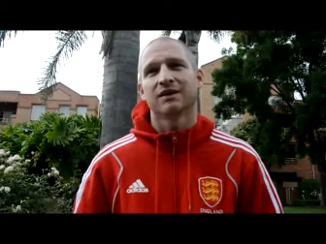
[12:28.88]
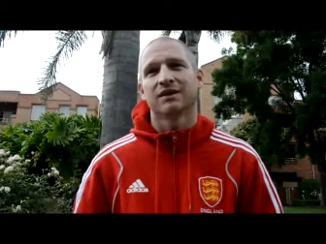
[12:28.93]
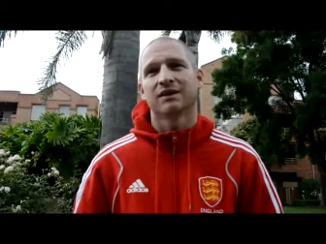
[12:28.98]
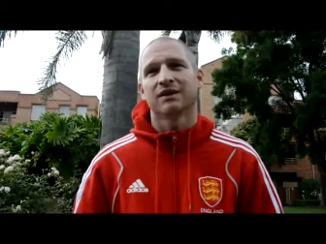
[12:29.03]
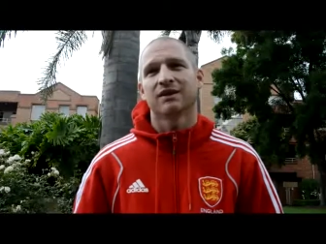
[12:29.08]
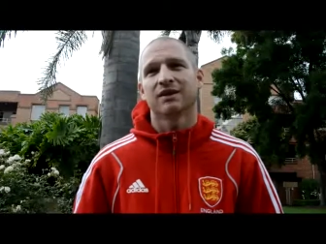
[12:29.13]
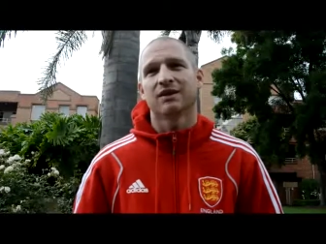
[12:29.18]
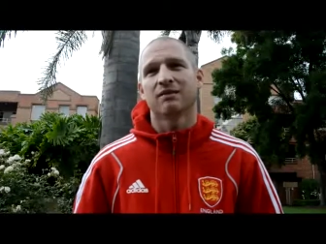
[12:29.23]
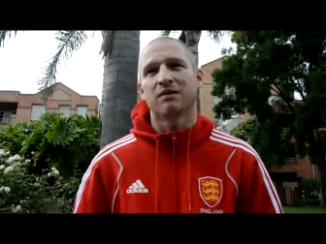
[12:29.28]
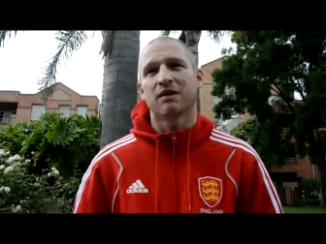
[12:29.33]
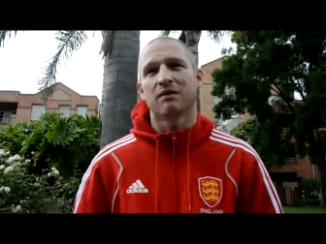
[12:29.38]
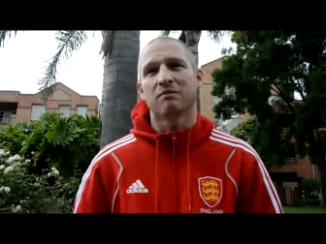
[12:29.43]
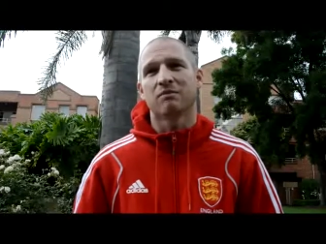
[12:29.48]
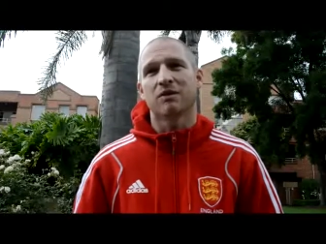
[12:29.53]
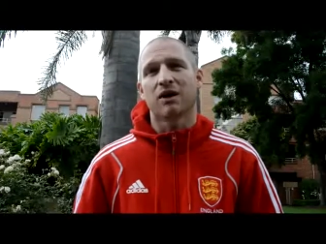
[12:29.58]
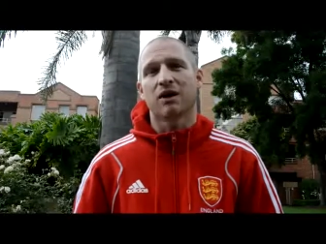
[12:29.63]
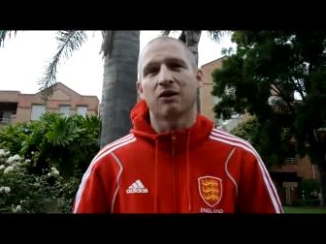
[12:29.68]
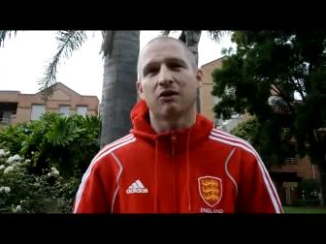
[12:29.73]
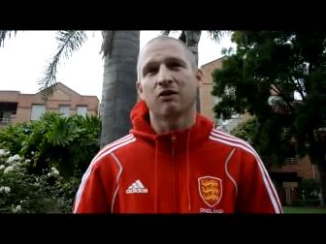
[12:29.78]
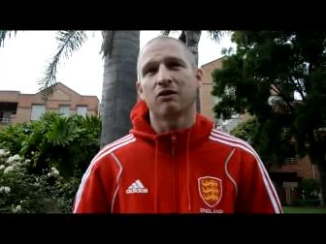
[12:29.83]
Yeah. Um, and
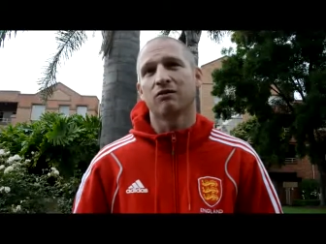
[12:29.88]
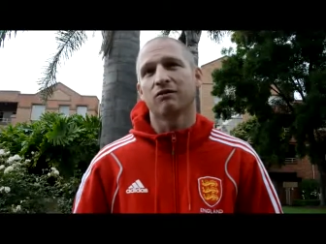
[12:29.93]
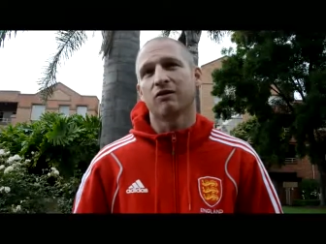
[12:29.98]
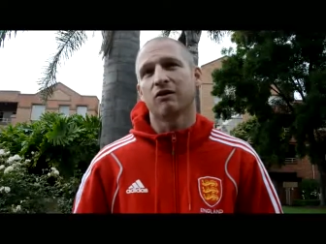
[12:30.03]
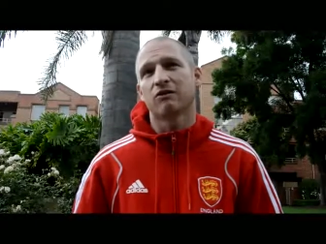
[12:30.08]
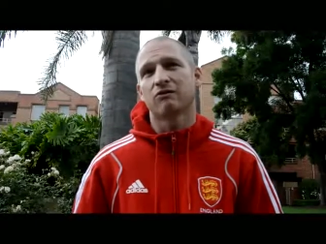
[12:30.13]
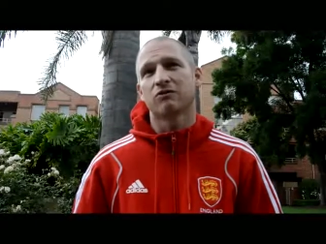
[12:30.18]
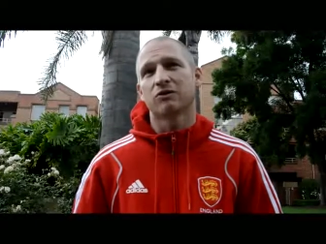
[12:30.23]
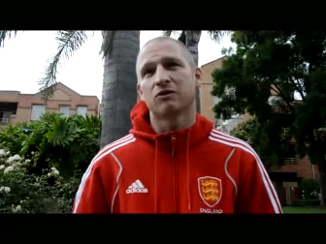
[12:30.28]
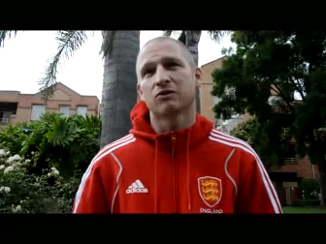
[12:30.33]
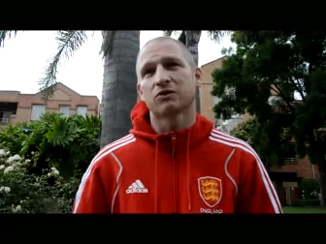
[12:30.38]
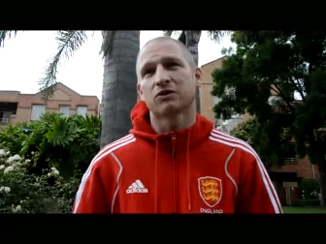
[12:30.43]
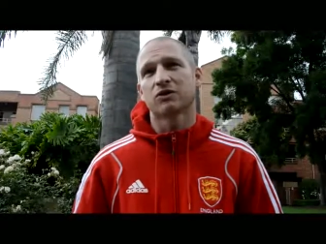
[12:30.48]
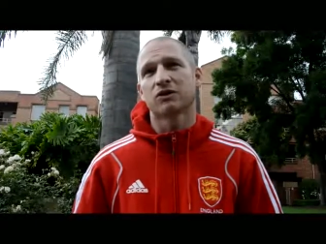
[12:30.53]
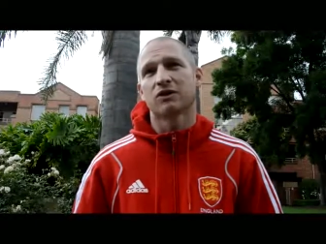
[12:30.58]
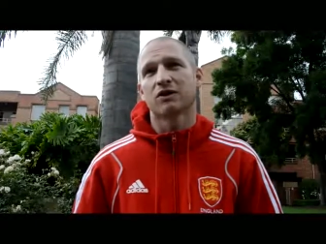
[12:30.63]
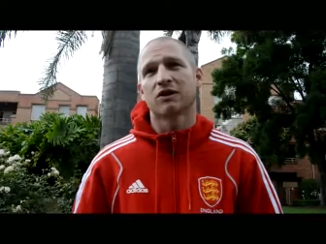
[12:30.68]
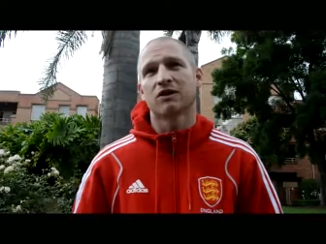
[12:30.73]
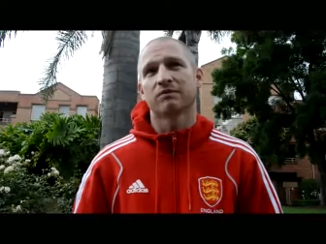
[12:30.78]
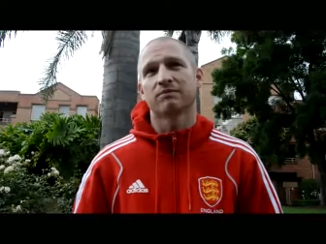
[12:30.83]
a lot of our rules
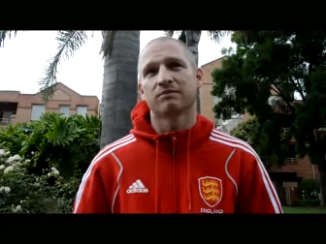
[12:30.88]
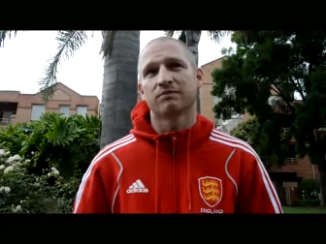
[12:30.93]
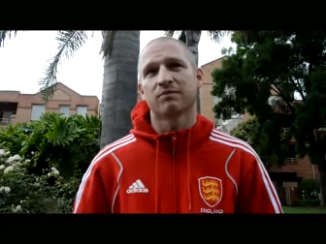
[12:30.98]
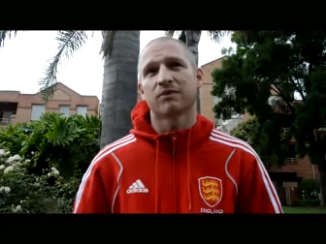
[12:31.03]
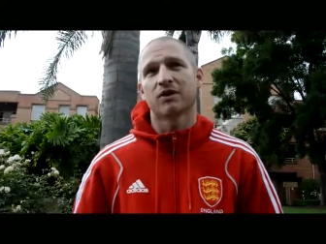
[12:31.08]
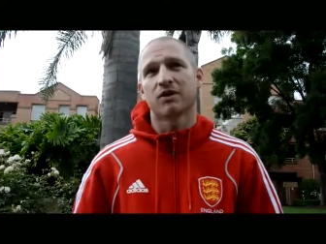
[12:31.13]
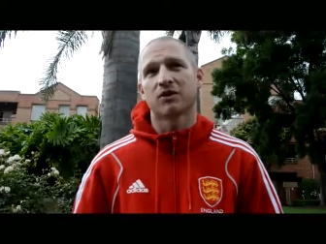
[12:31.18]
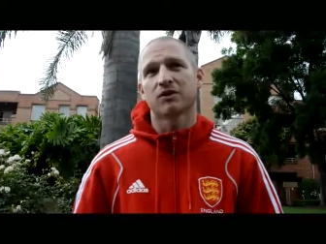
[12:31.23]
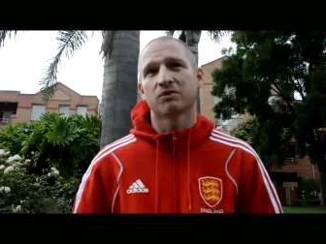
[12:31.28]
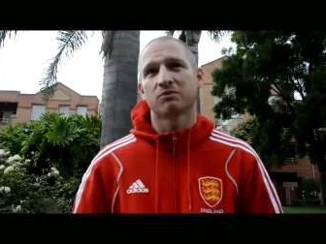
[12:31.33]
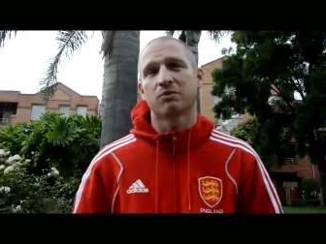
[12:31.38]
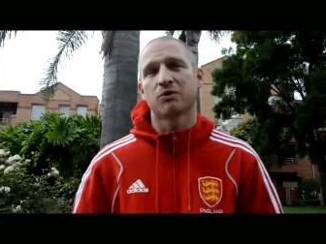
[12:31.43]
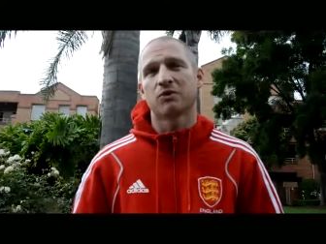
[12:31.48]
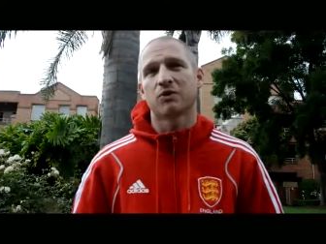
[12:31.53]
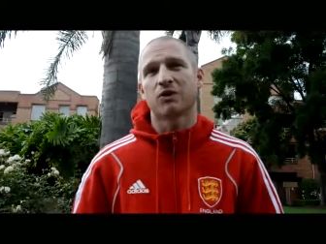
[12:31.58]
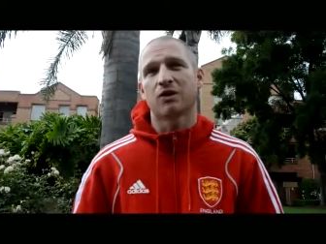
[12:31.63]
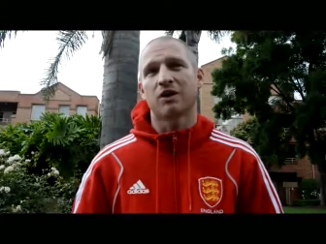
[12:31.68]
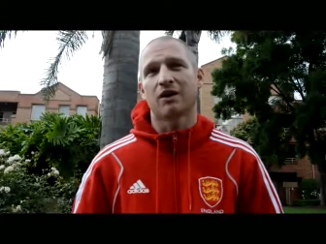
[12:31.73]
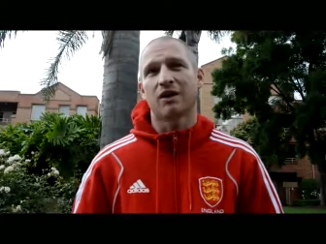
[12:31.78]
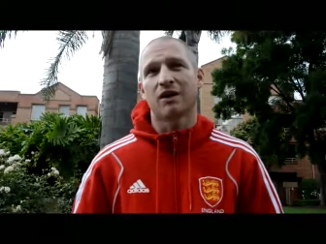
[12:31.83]
in our, our
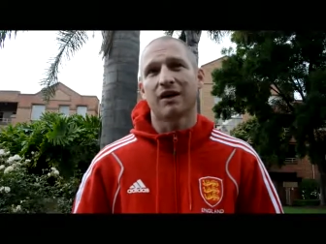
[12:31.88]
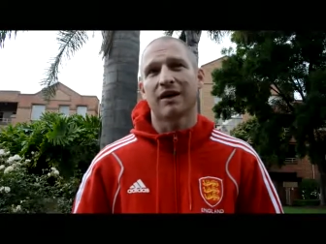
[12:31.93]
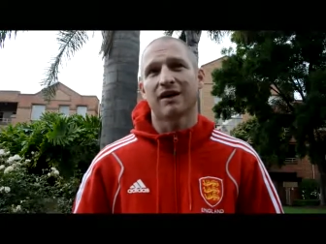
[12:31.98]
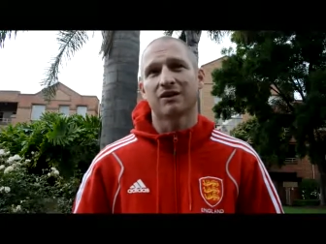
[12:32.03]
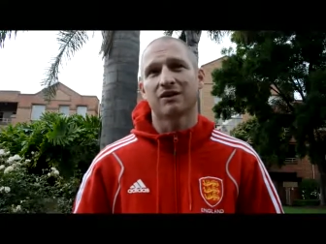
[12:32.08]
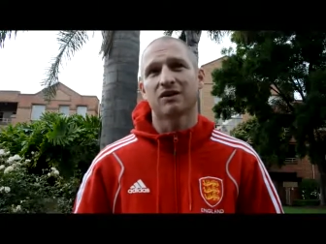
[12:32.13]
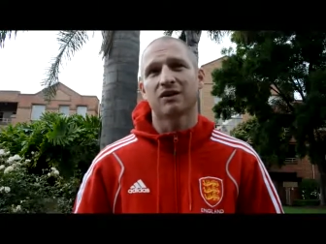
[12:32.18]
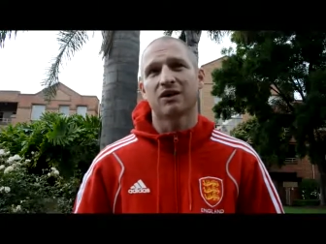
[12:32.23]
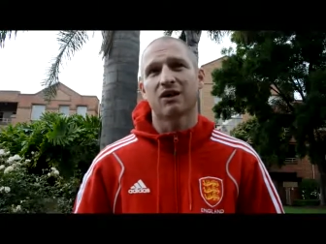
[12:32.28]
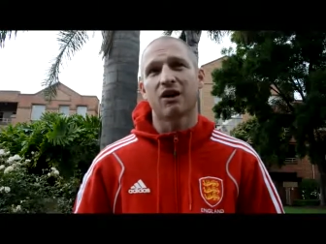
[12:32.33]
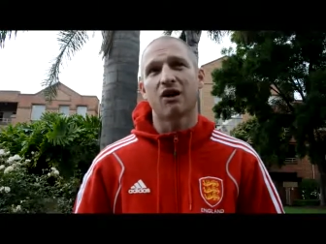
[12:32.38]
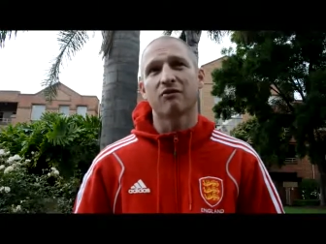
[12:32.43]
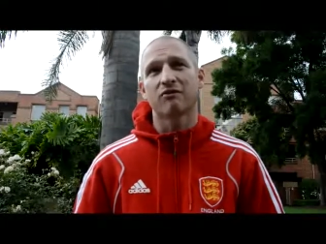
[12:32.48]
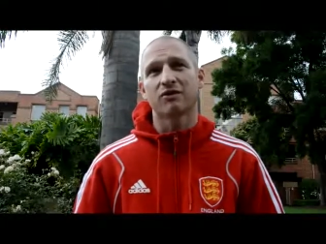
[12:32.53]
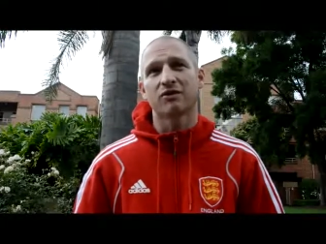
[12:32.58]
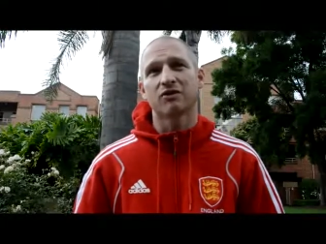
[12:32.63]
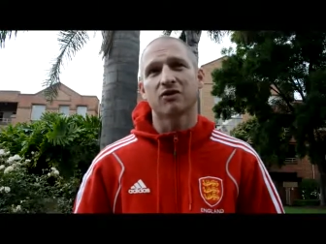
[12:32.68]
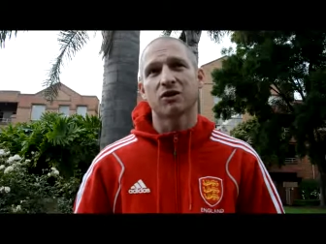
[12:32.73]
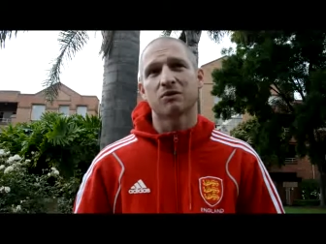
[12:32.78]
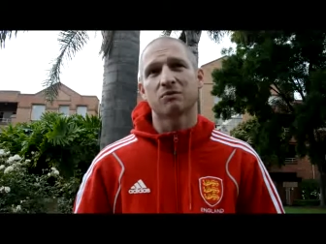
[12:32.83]
sport actually are
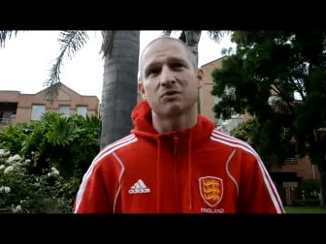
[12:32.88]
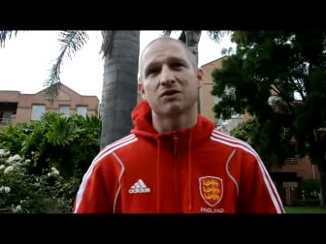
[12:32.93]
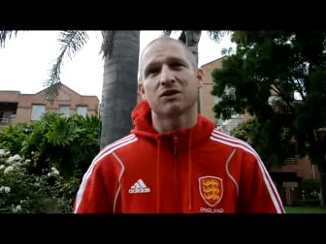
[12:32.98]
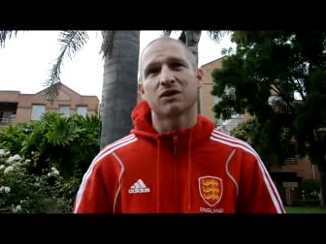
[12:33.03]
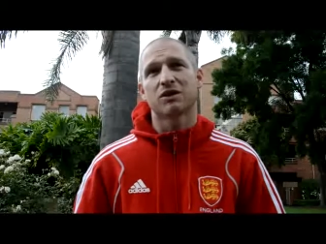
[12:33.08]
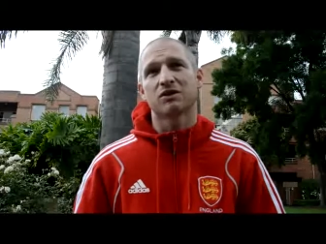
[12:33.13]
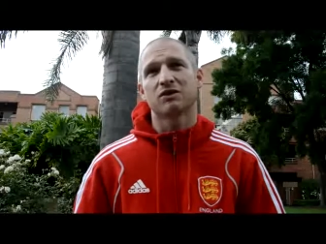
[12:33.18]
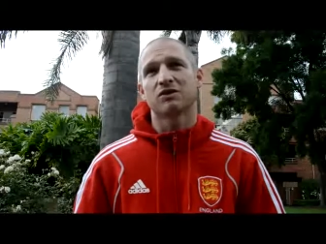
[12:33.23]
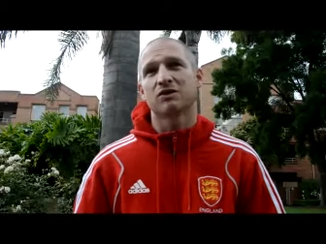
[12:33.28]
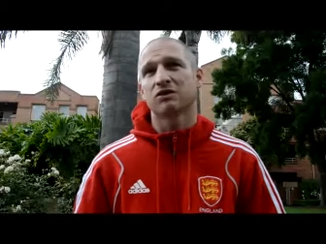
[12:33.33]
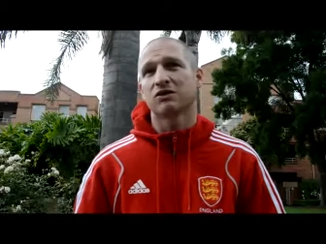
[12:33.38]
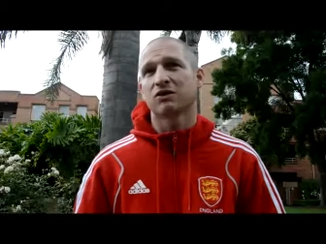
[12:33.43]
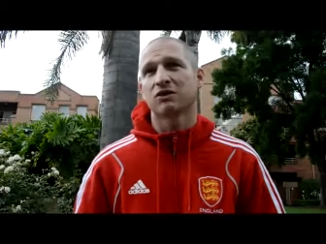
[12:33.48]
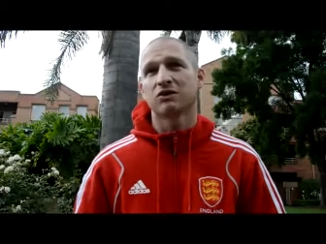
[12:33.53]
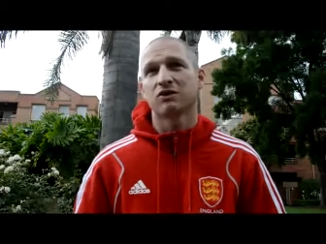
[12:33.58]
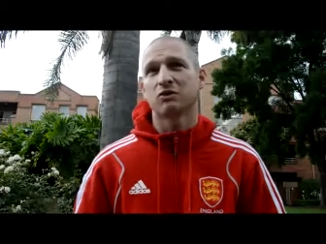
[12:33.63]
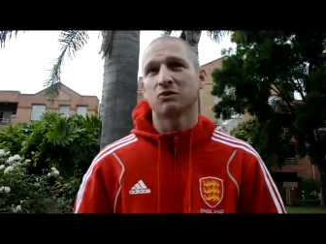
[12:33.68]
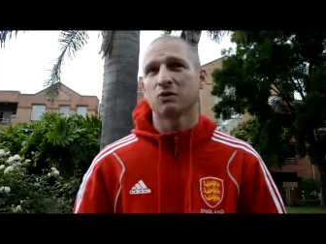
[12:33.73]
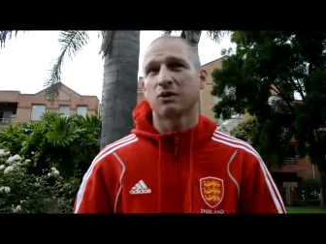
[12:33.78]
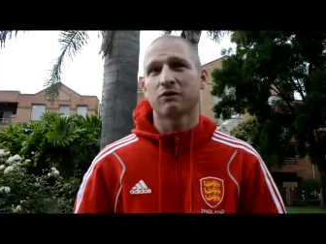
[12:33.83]
interpretations
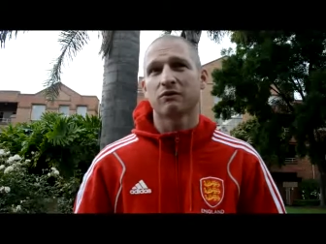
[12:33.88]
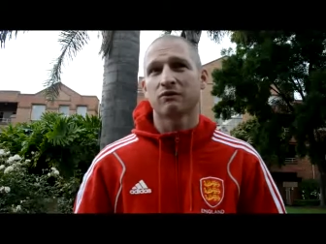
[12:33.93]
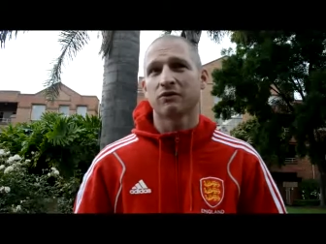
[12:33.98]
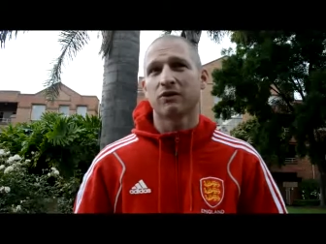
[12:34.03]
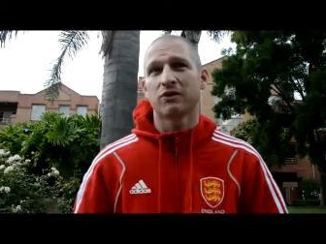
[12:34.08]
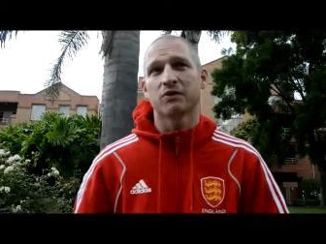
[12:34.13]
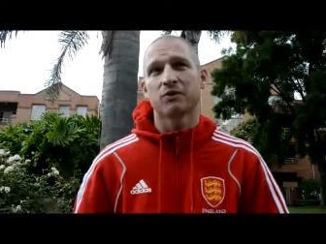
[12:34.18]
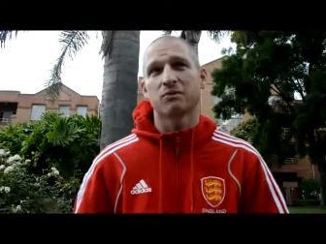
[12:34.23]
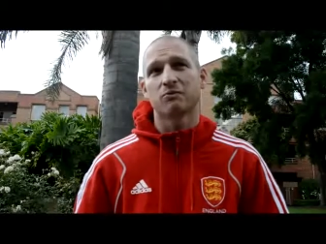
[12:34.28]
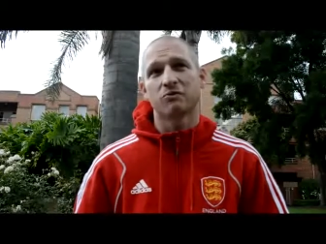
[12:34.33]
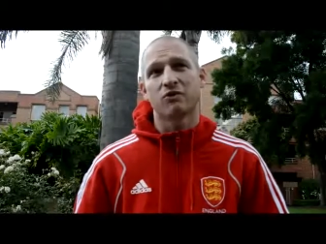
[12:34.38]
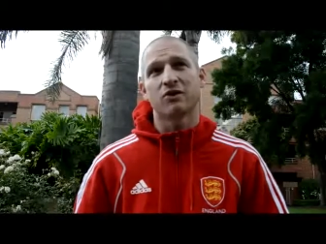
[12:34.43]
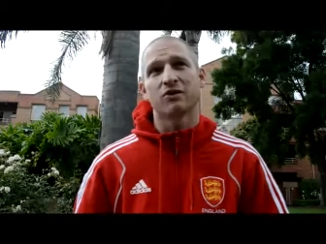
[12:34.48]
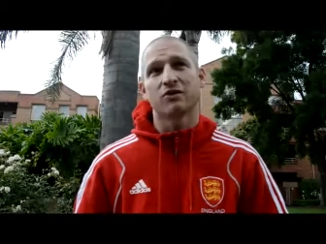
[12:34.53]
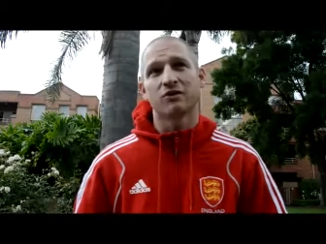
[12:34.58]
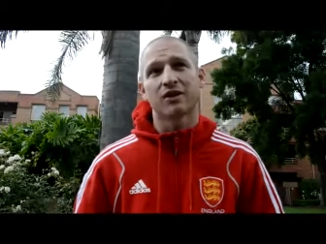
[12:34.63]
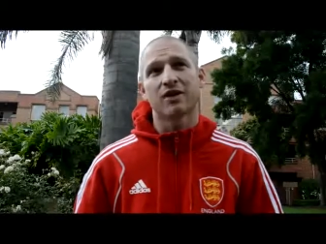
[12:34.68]
and you won't find them written yeah.